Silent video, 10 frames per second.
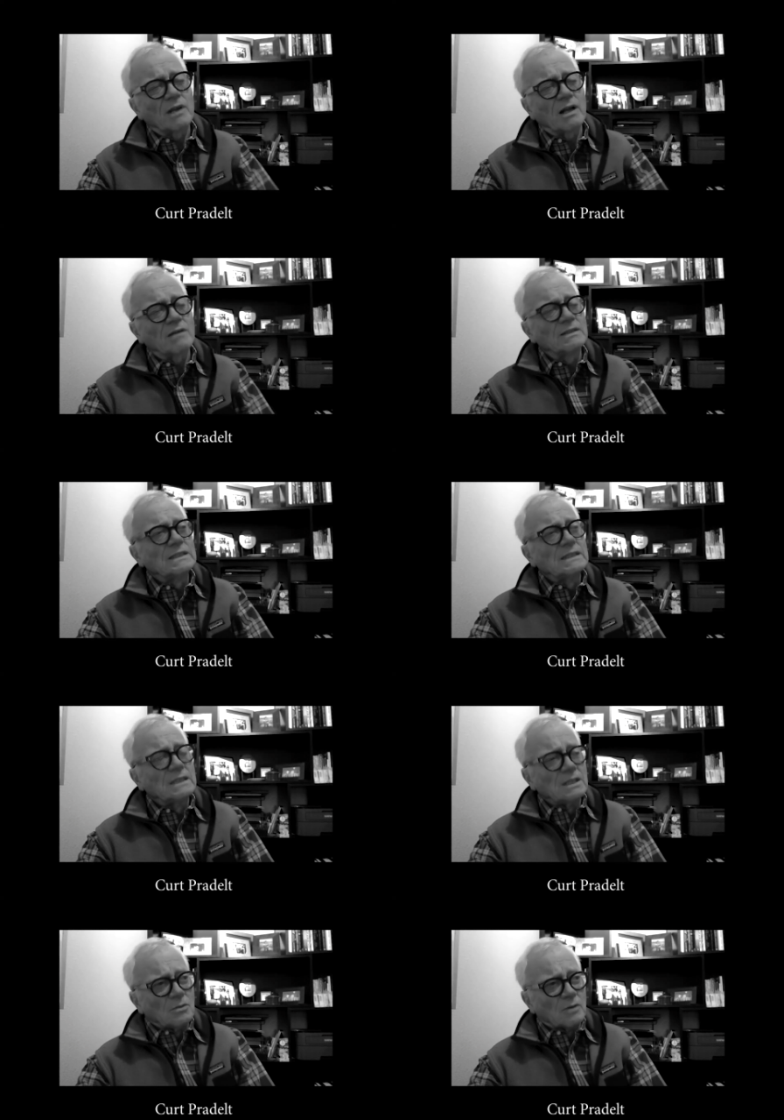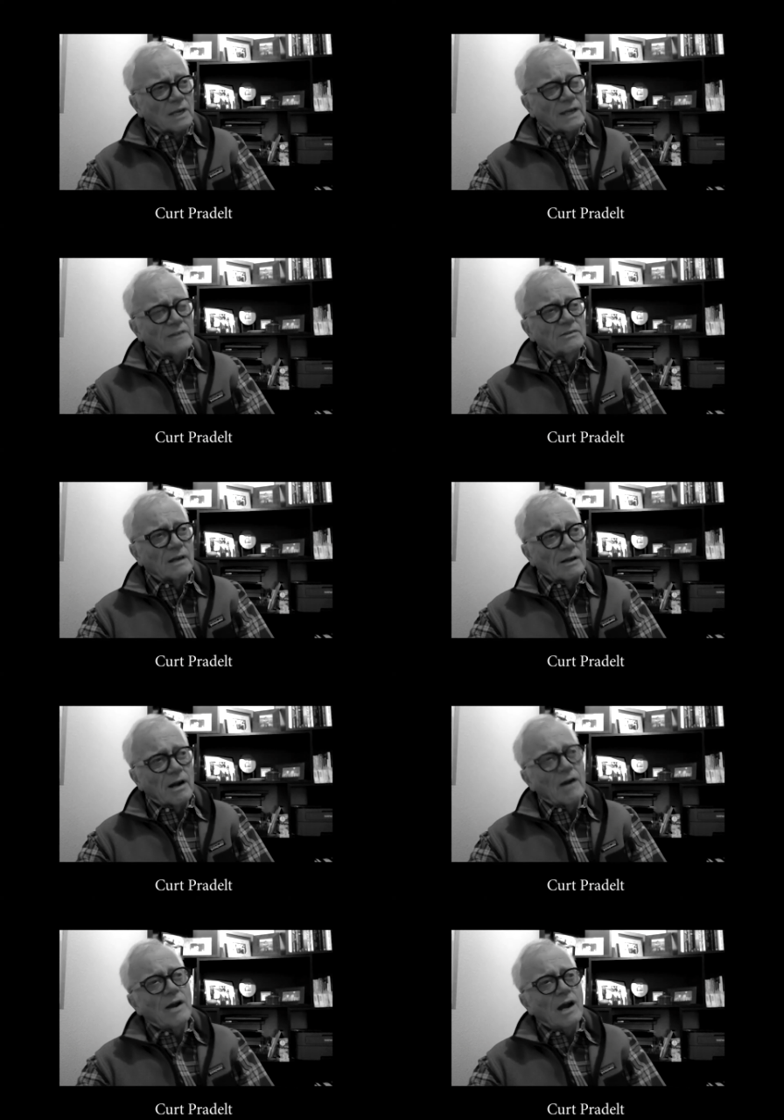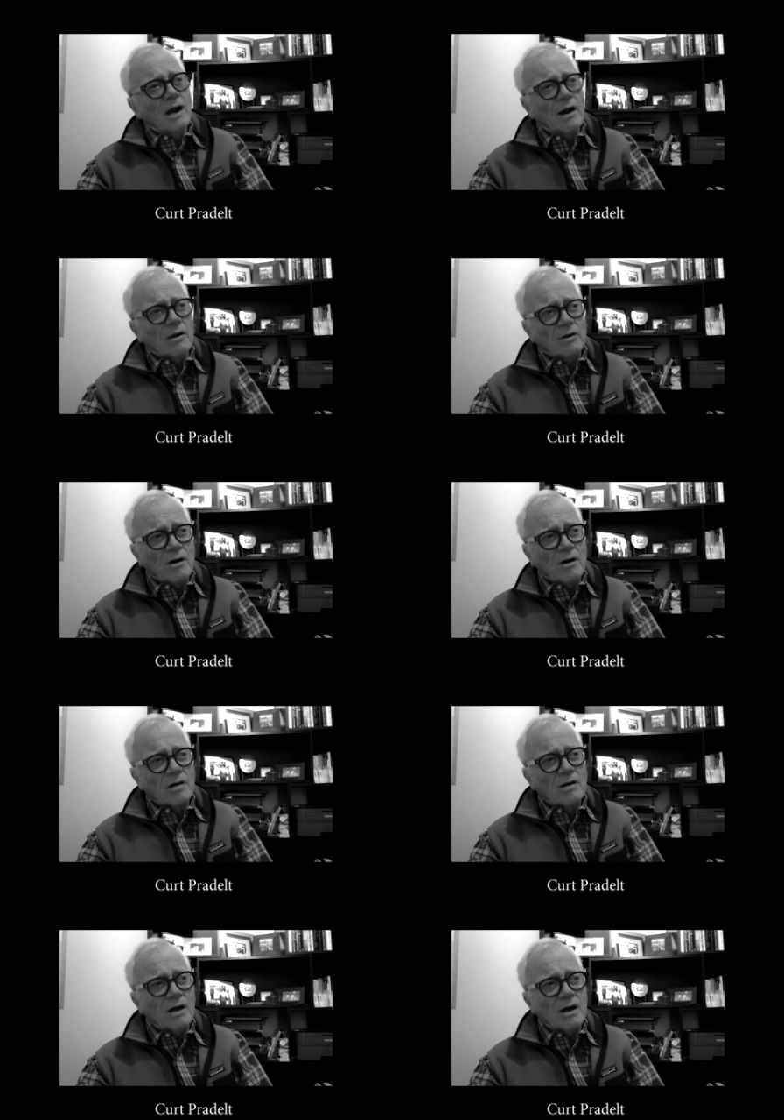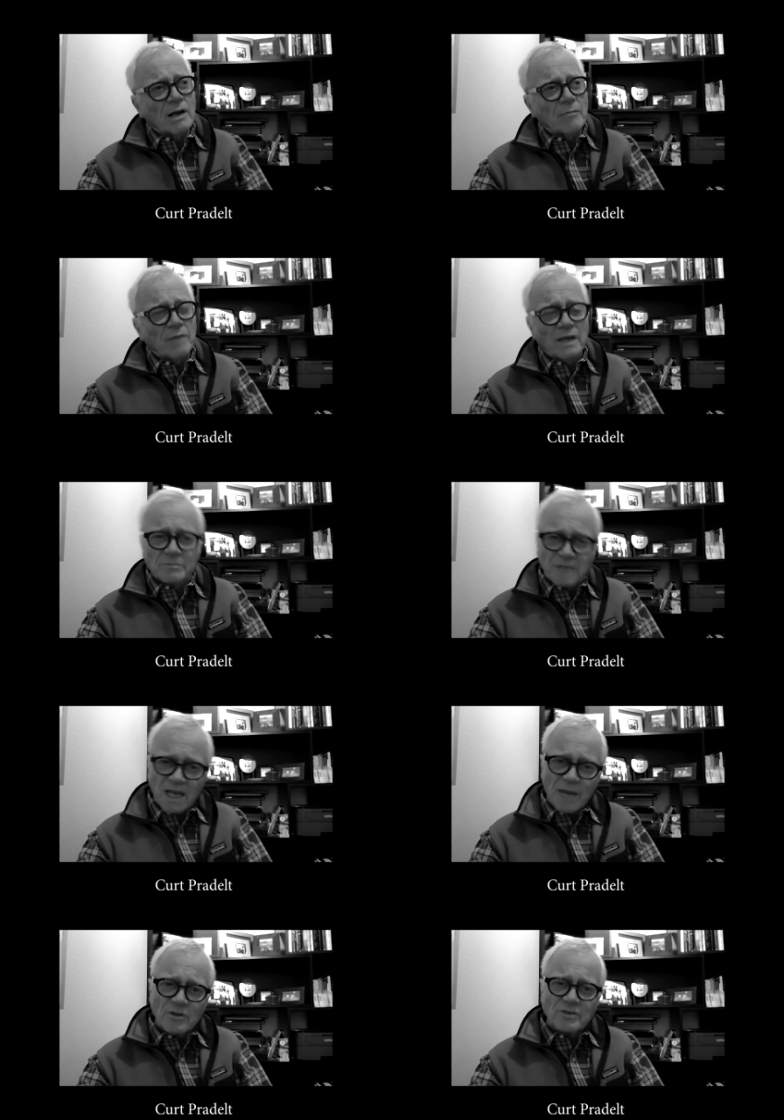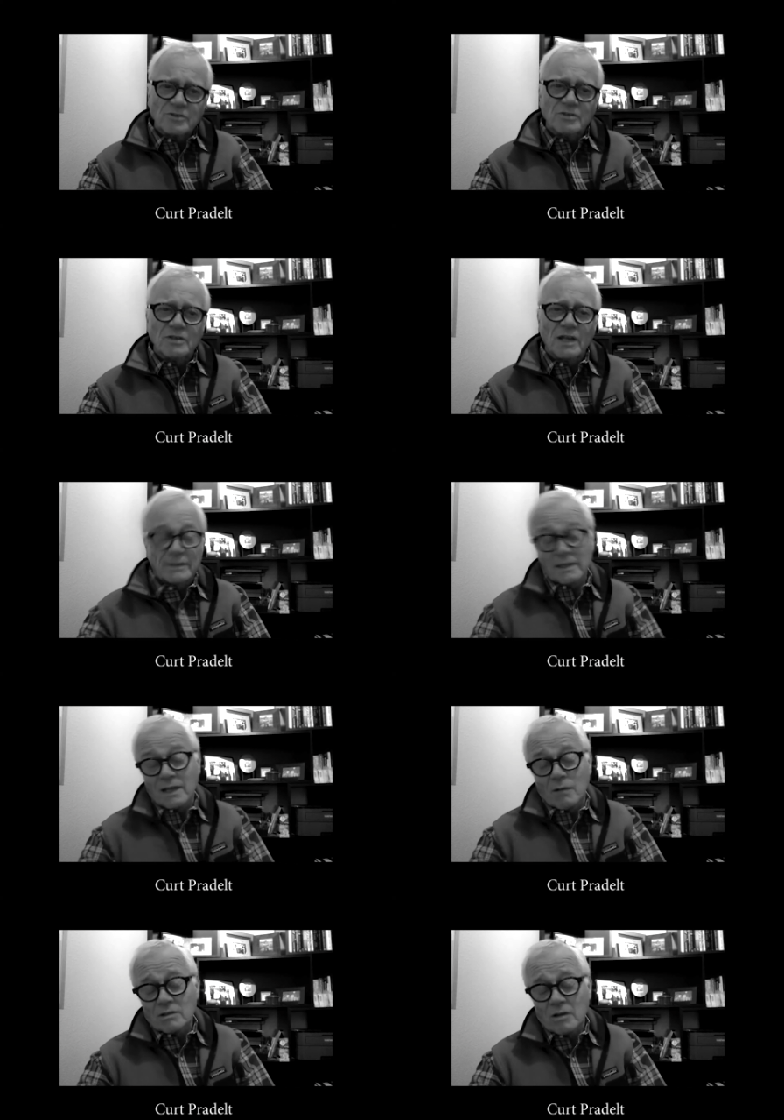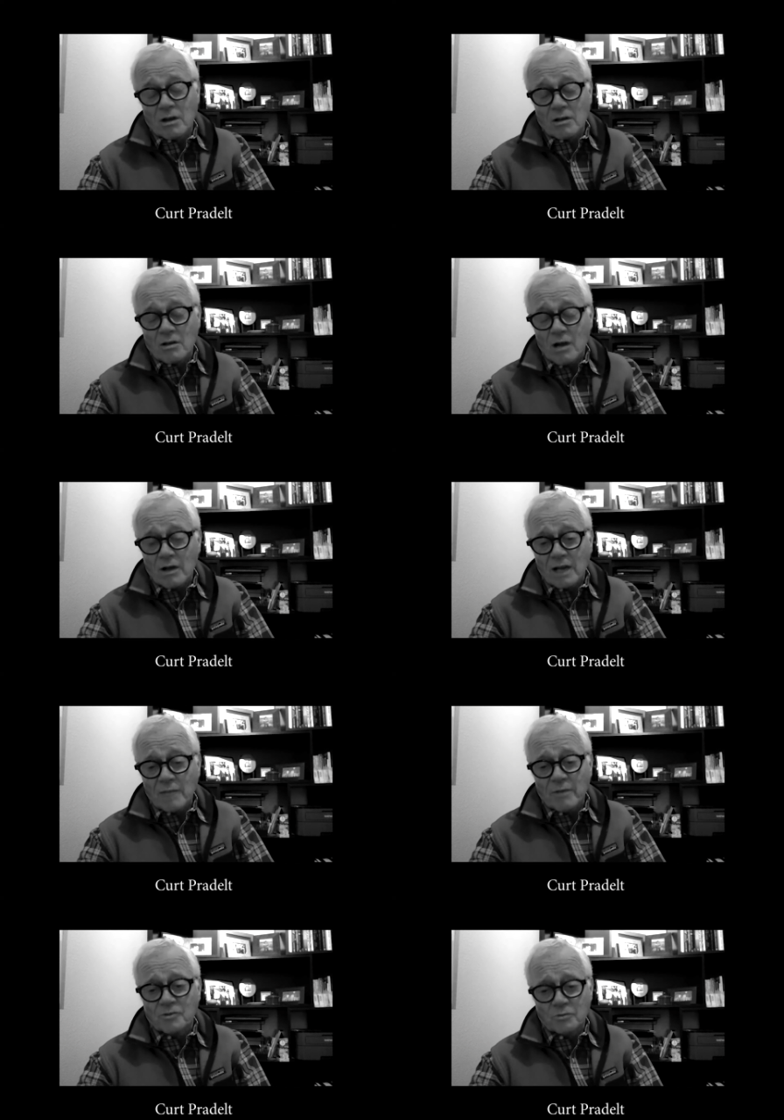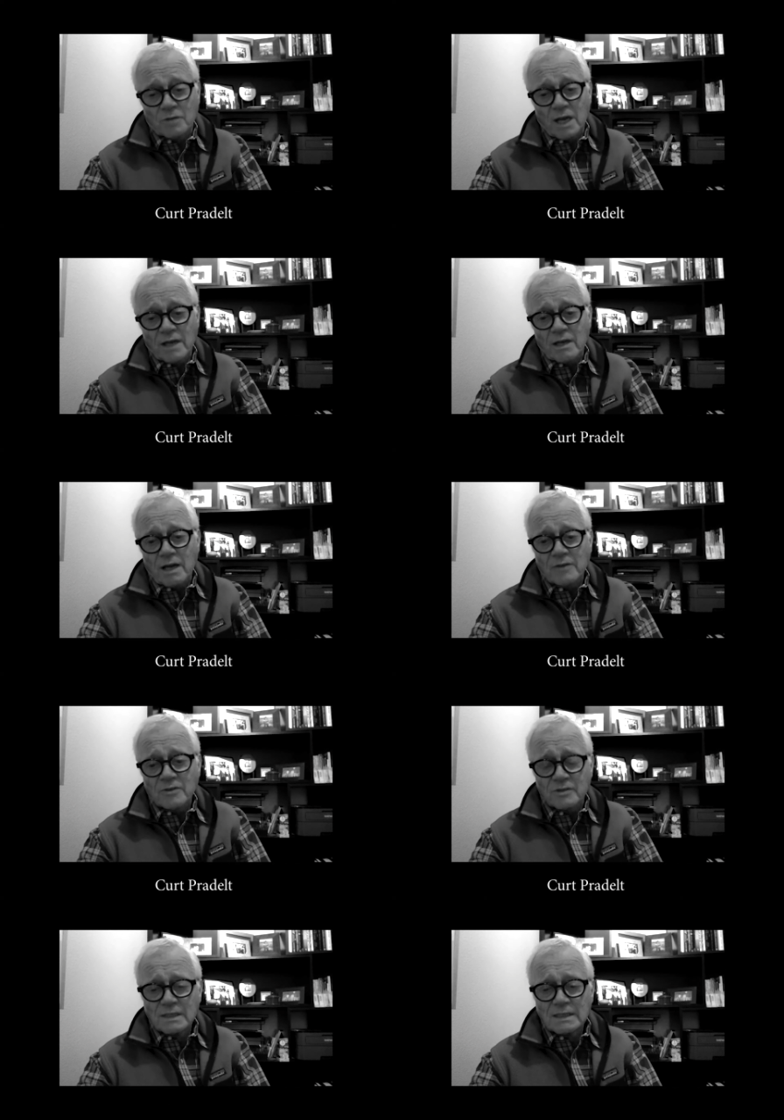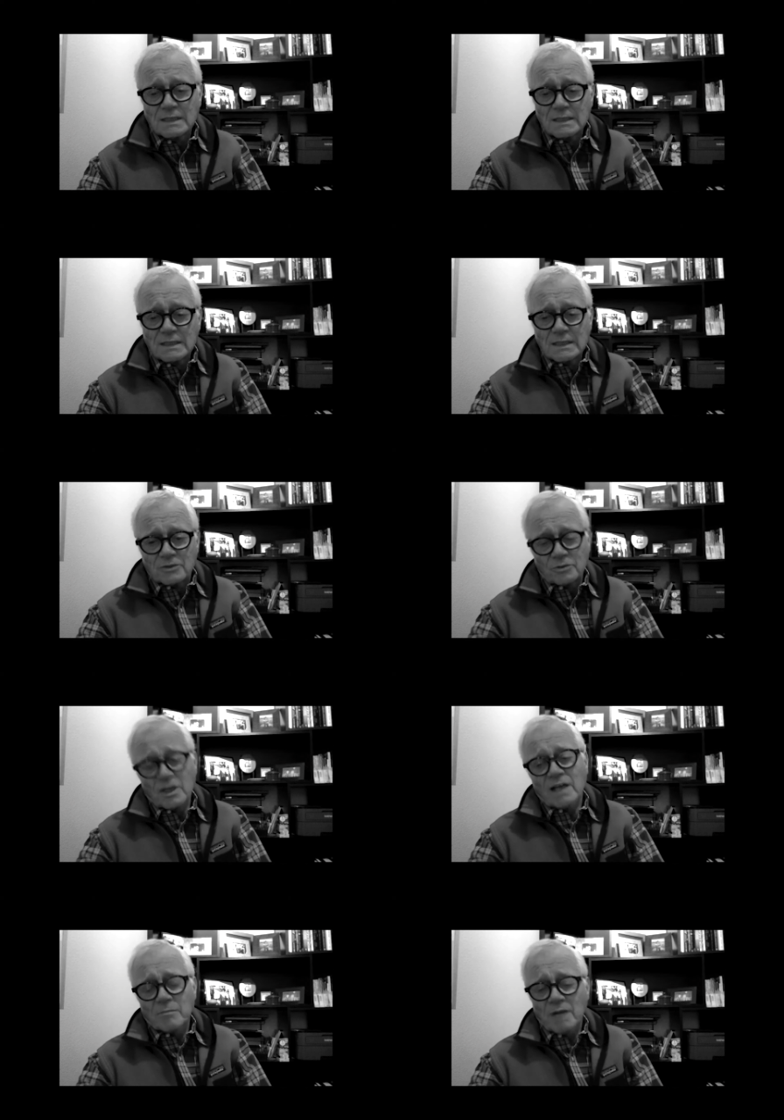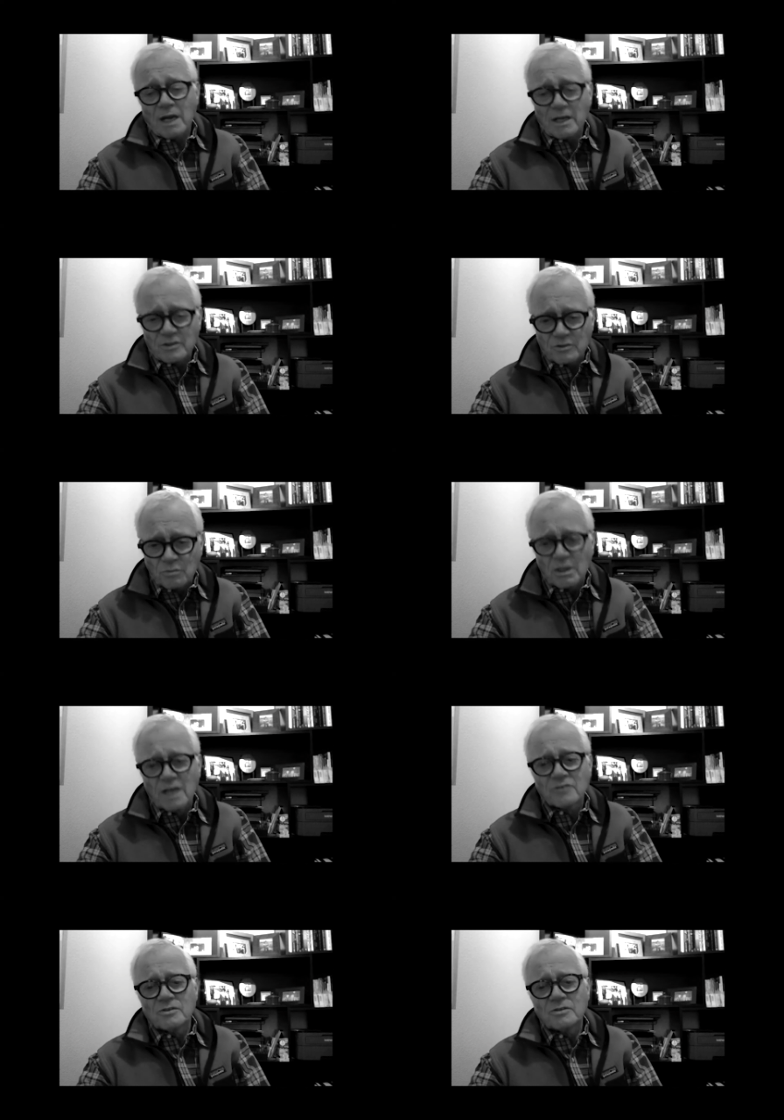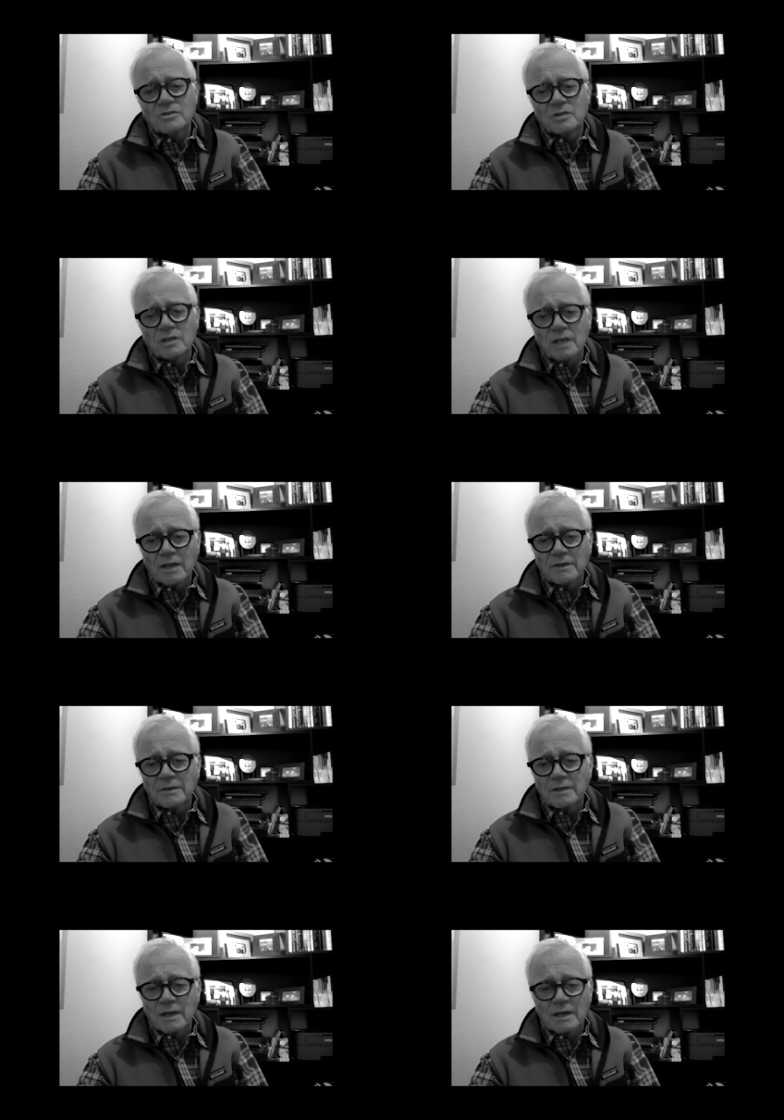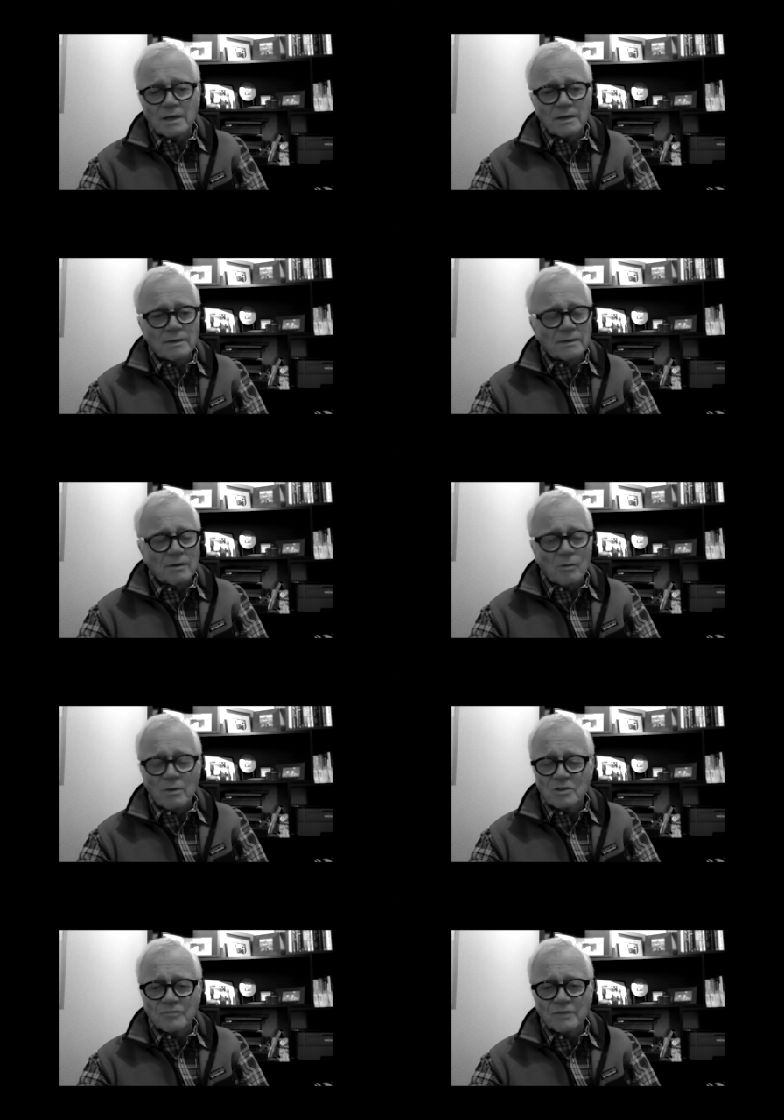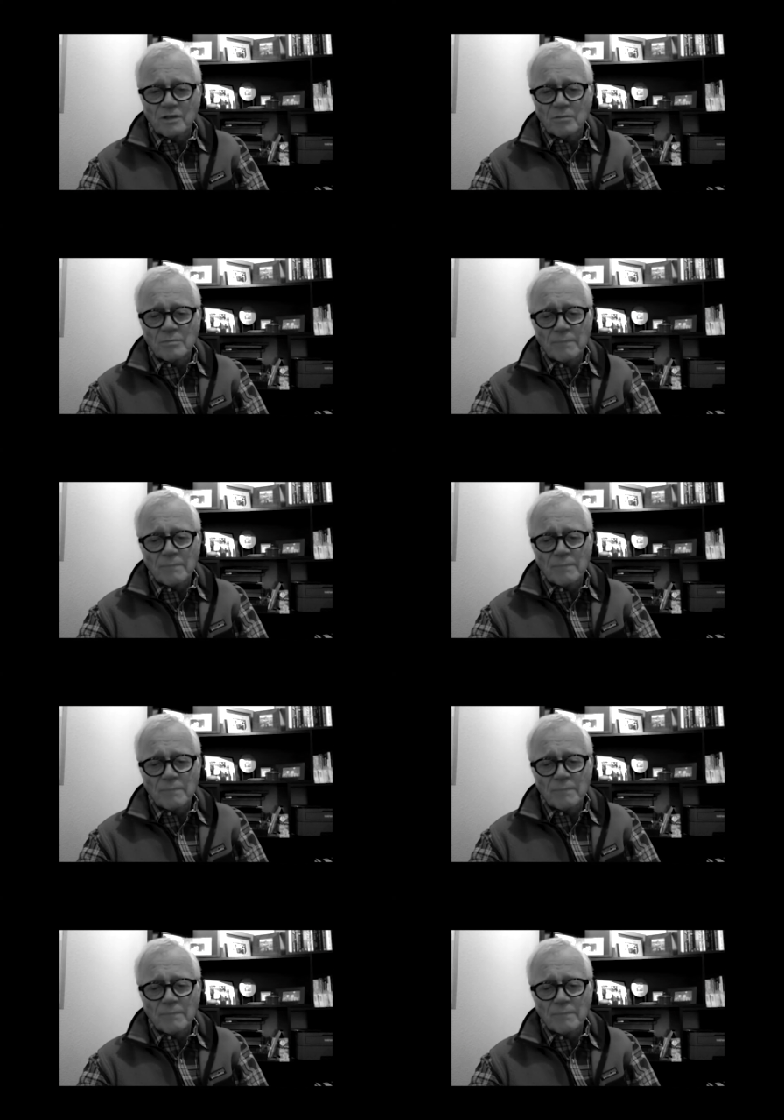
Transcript: I'll, when i get an r&r i'll go to hong kong and i'll buy some cameras and i did i went to hong kong and i bought two nikons two nikon bodies and two lenses and uh, a whole bunch of film